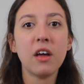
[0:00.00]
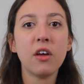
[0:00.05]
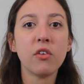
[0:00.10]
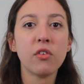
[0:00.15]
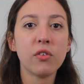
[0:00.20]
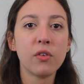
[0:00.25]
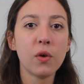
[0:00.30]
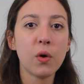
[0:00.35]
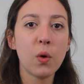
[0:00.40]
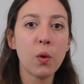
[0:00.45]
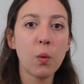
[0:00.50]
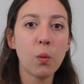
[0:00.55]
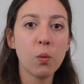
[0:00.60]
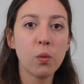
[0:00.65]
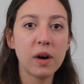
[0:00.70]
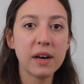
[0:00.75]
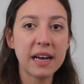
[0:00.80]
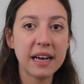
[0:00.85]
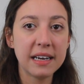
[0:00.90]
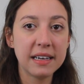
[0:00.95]
So
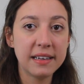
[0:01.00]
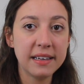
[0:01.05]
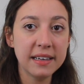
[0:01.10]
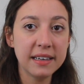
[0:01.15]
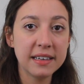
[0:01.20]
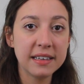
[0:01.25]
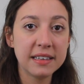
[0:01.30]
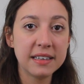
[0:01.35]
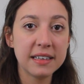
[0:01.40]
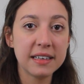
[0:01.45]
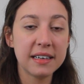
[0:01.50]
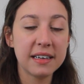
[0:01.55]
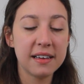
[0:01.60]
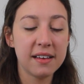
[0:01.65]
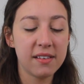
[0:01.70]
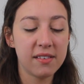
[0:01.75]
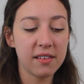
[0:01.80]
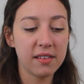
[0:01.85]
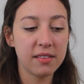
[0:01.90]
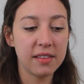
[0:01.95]
what I did
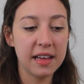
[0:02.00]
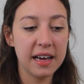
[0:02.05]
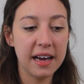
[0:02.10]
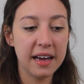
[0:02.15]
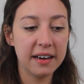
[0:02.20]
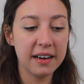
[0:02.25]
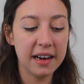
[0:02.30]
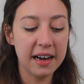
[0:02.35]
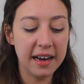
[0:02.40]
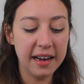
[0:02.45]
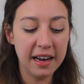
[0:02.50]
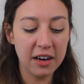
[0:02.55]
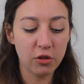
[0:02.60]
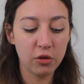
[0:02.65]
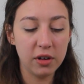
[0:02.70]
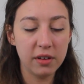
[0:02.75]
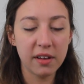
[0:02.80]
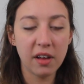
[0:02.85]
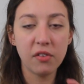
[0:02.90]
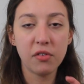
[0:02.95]
is that I
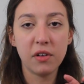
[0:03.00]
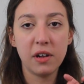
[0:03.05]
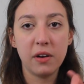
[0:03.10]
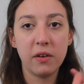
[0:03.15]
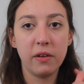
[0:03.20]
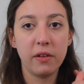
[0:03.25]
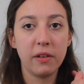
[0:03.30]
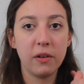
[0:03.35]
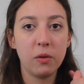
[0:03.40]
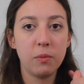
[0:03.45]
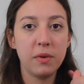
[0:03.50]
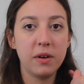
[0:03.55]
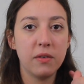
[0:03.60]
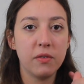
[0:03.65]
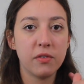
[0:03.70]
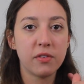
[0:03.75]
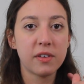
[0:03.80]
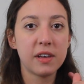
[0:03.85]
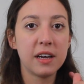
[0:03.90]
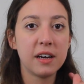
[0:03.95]
actually tested it on a little bit of
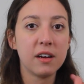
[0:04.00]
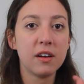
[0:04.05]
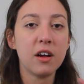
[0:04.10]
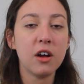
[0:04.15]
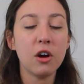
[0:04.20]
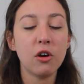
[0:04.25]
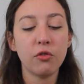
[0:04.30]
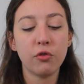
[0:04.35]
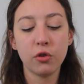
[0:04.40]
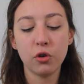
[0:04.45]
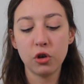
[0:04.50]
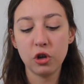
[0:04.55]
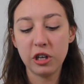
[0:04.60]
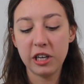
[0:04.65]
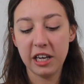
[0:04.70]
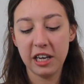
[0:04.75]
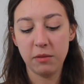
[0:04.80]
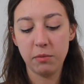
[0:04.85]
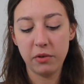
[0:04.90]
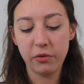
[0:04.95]
skin for a
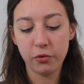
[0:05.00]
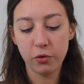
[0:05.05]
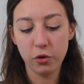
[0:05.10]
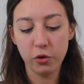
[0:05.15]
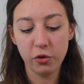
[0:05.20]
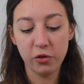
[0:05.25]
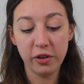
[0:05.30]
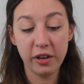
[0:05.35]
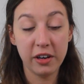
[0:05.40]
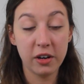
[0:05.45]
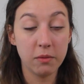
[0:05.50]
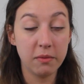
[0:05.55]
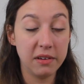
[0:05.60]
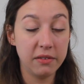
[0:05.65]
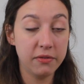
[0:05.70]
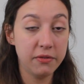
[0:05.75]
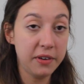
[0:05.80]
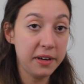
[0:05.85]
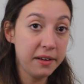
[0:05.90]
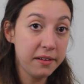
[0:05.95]
day before using it on my
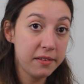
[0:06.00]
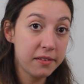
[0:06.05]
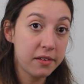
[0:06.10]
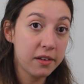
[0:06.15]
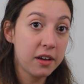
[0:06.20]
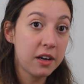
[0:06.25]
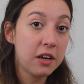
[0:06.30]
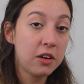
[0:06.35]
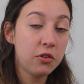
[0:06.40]
face,